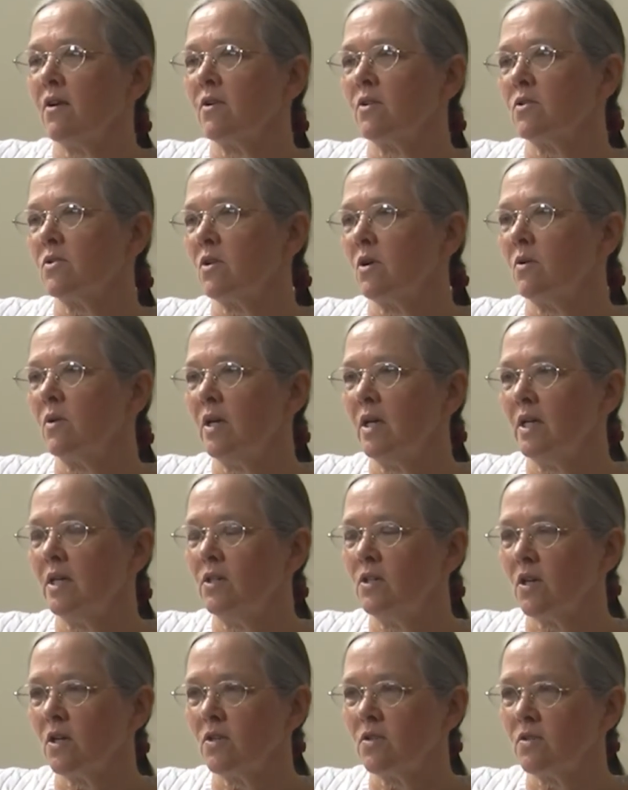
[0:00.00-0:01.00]
And so he
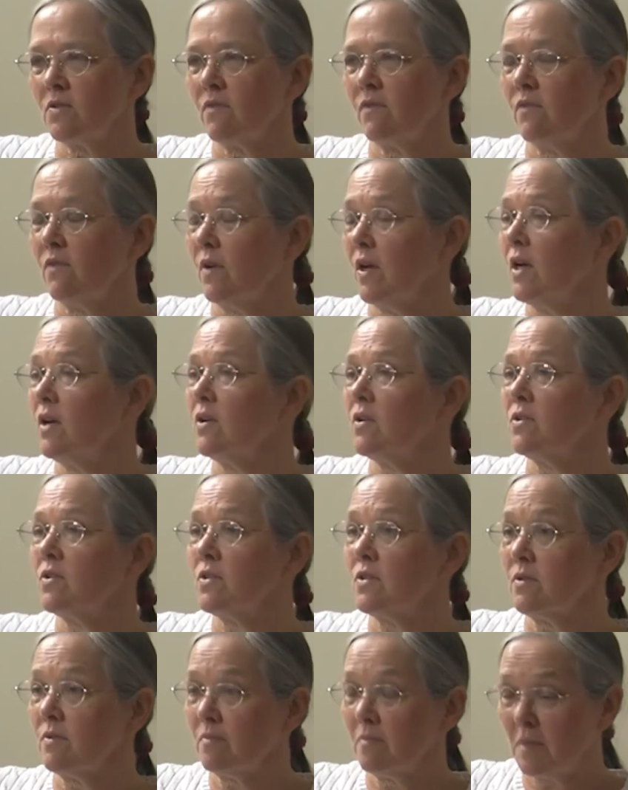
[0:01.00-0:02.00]
just
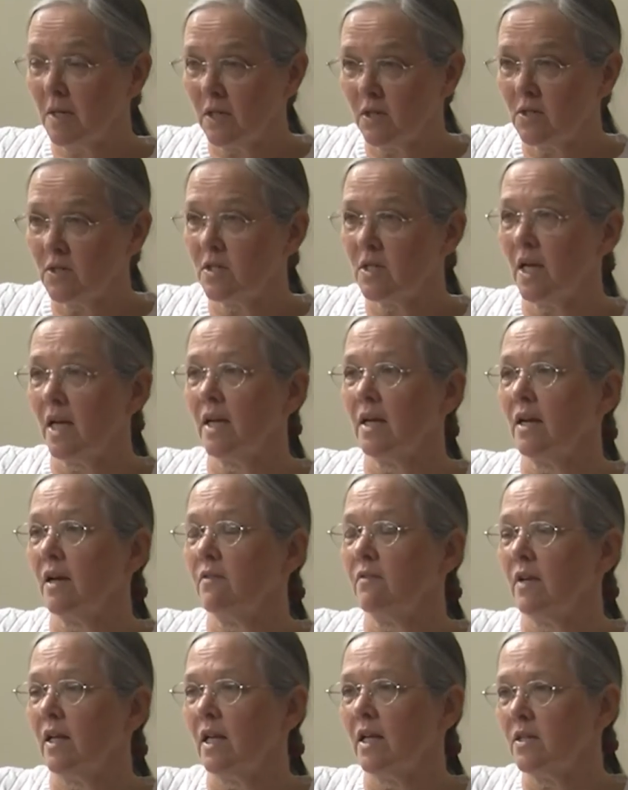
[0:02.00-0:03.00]
figures he'll just take
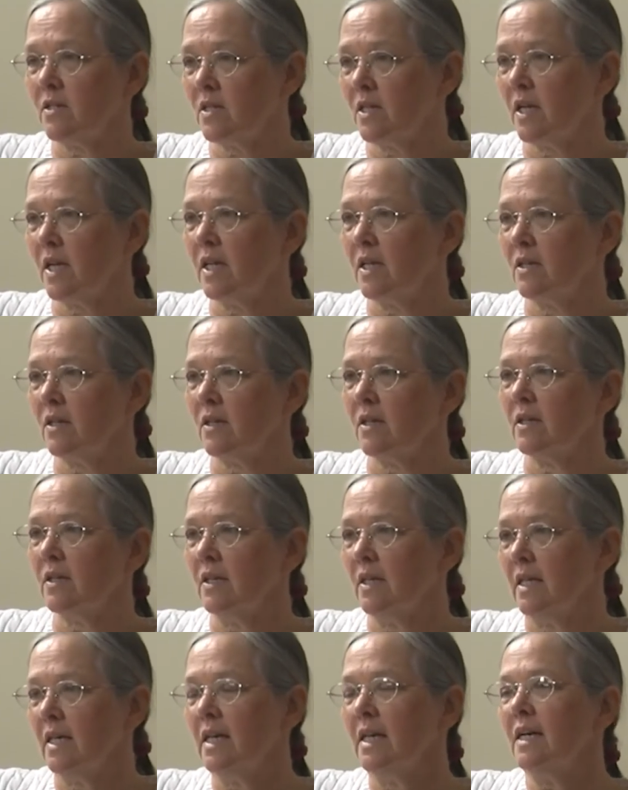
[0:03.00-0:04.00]
enough LSD
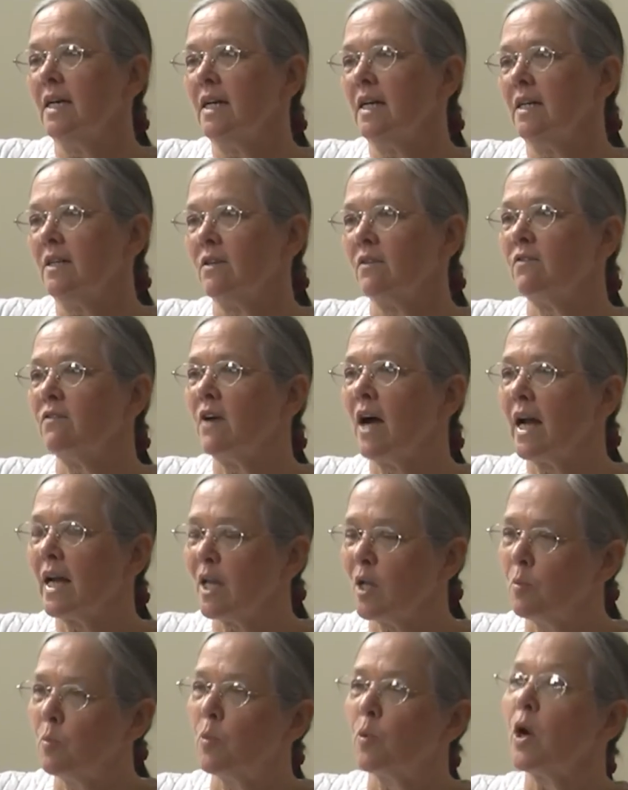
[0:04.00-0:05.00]
to
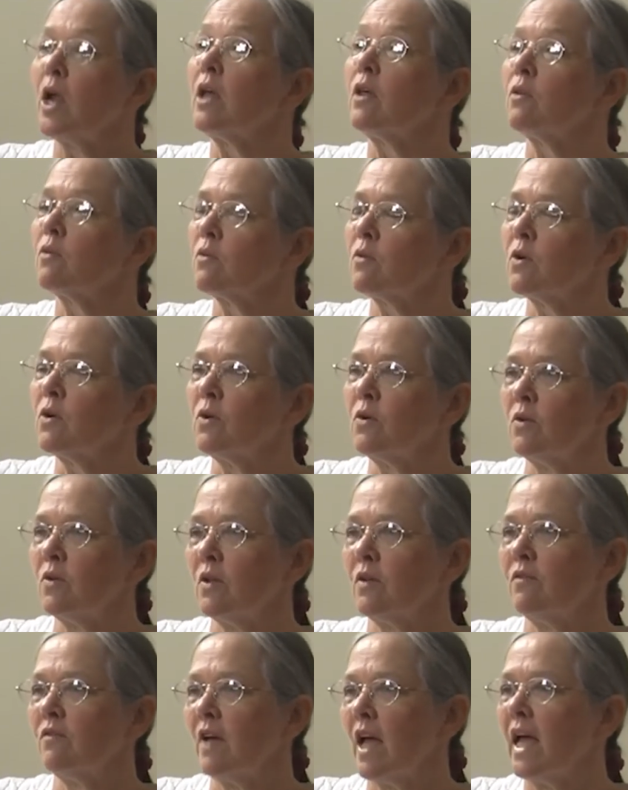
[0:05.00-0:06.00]
finally break through
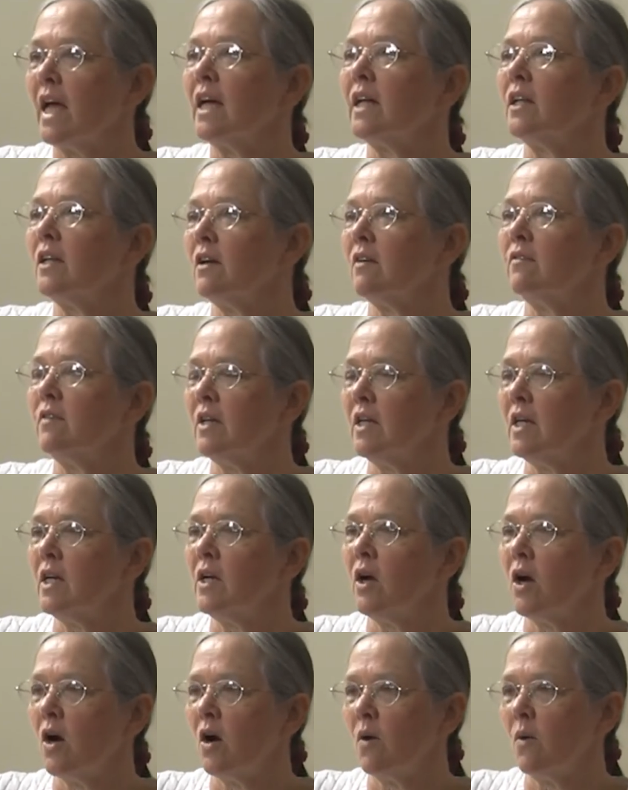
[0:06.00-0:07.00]
the veil of
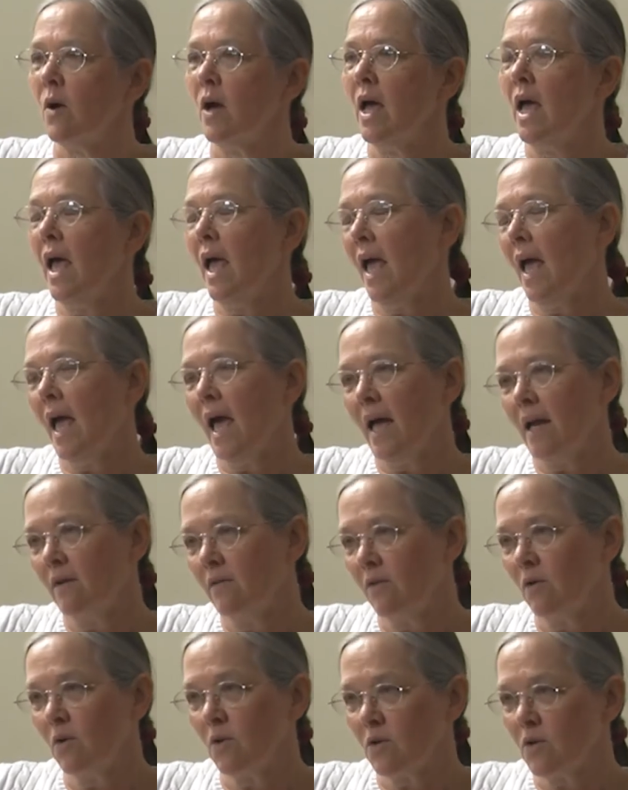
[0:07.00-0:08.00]
ego. And
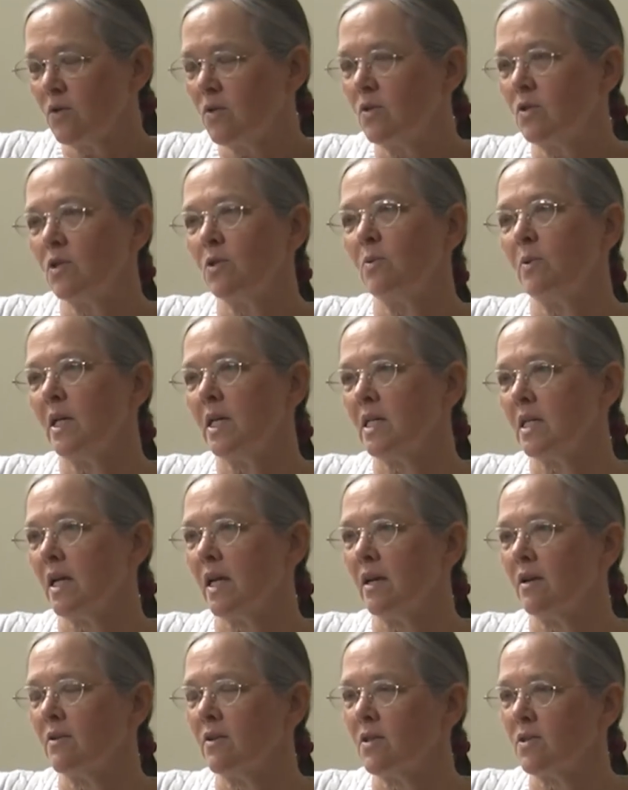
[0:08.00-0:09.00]
of course, 2 weeks
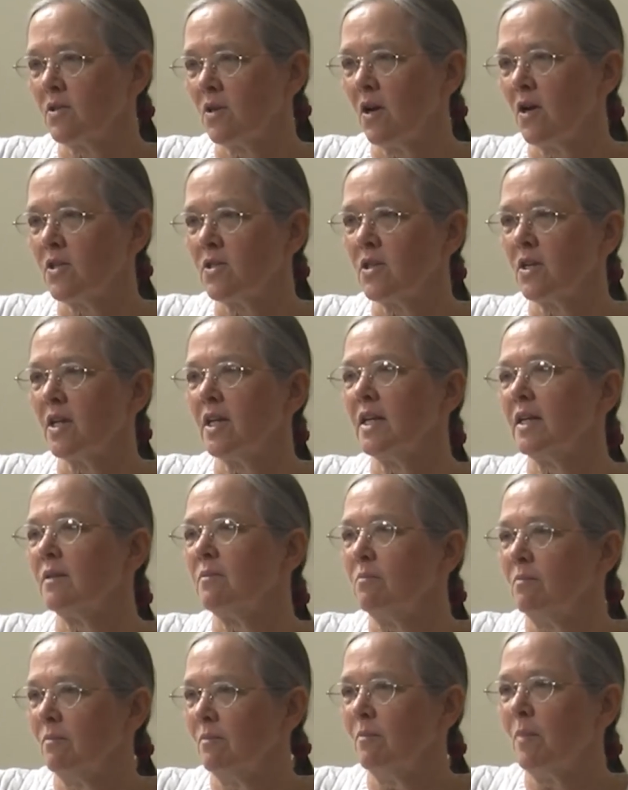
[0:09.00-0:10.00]
later, exhausted
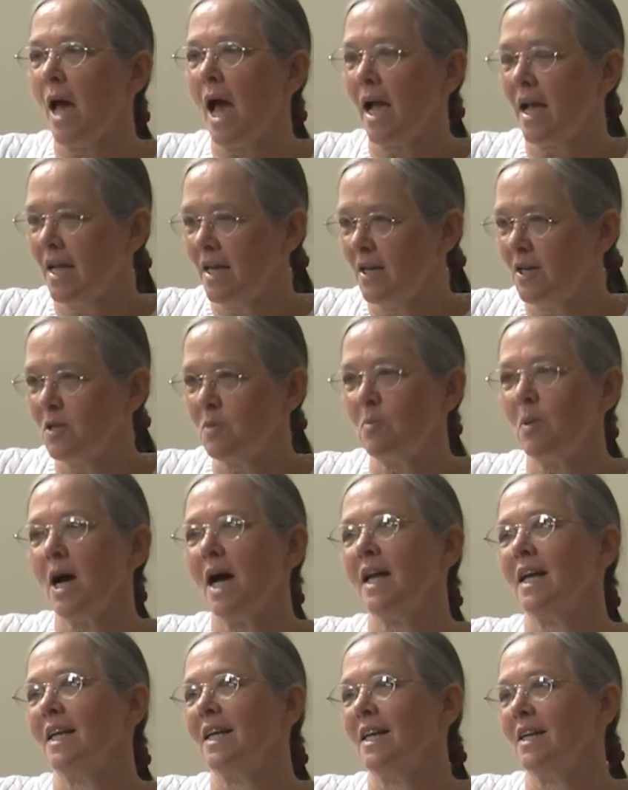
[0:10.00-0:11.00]
and back in his
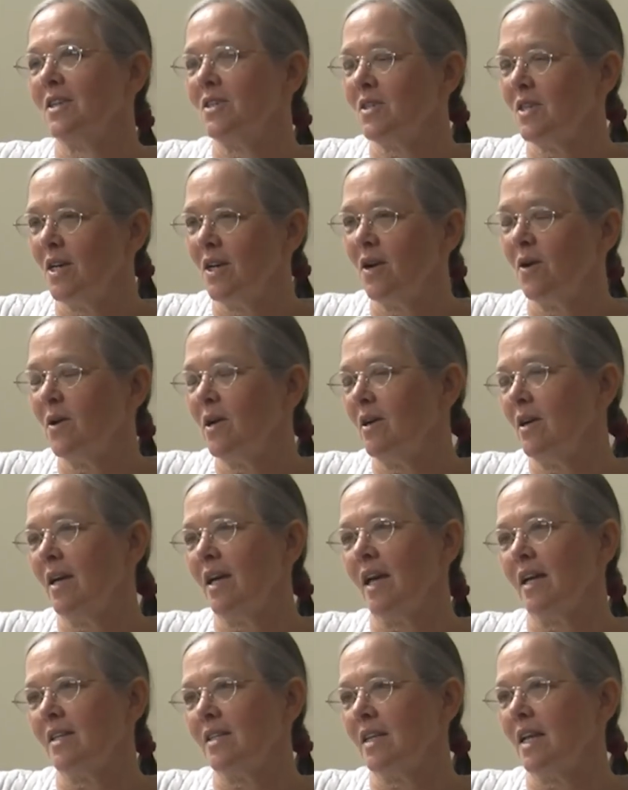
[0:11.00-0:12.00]
body and his ego, he
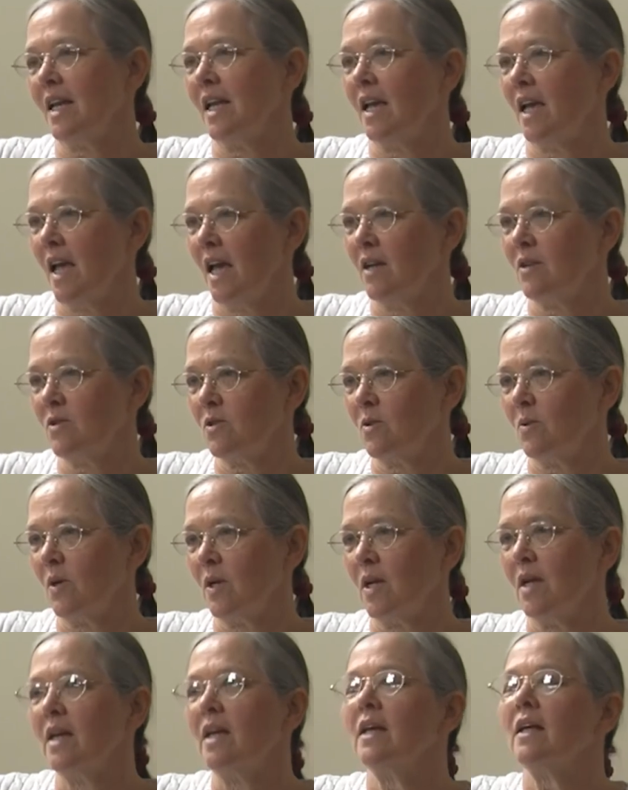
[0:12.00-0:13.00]
gets that he can't do
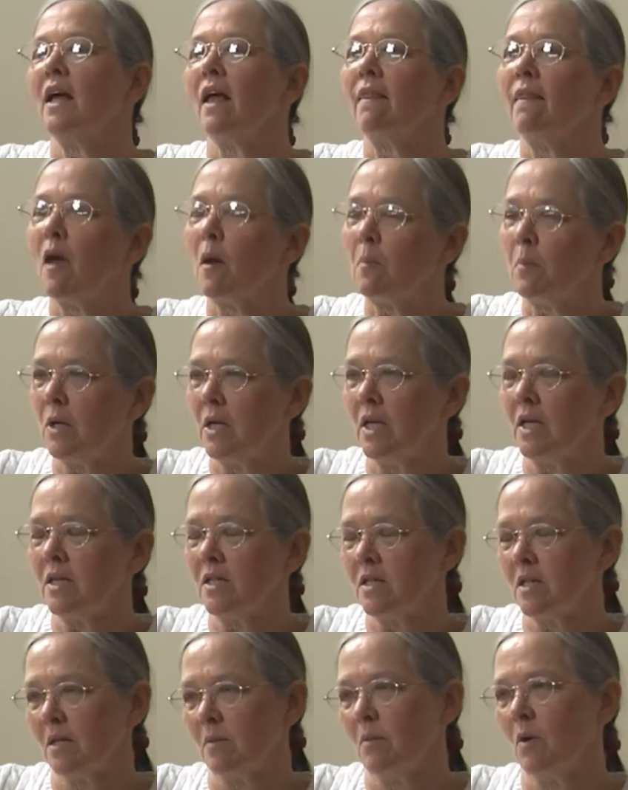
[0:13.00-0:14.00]
it. And that
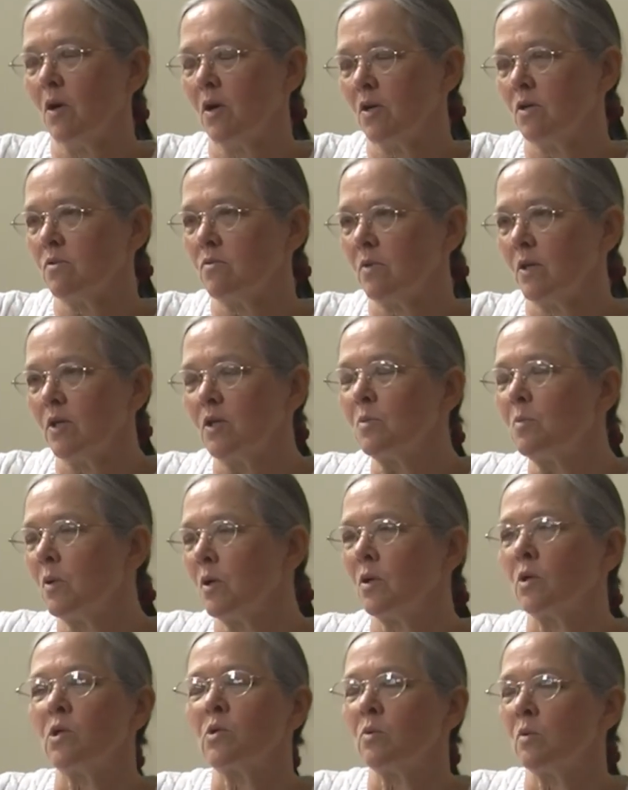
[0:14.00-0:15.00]
begins him on his real
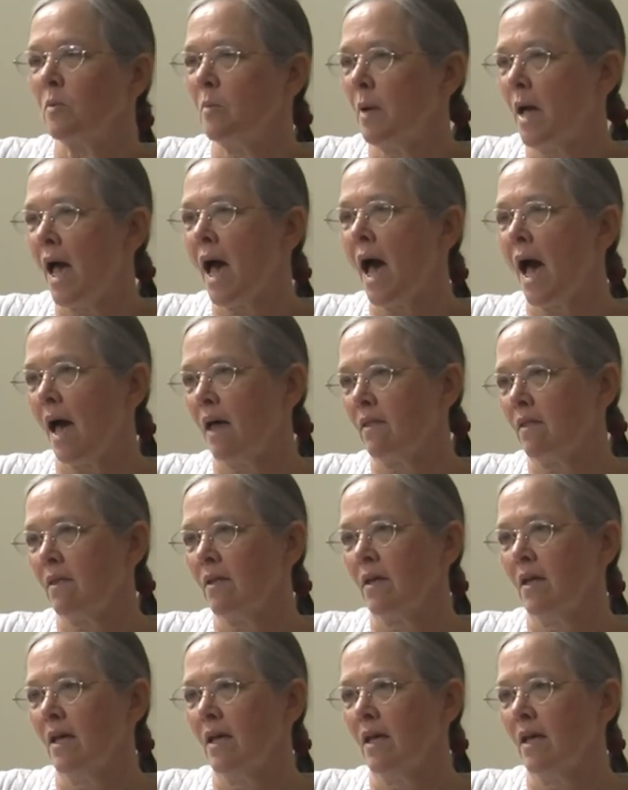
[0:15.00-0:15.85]
spiritual path.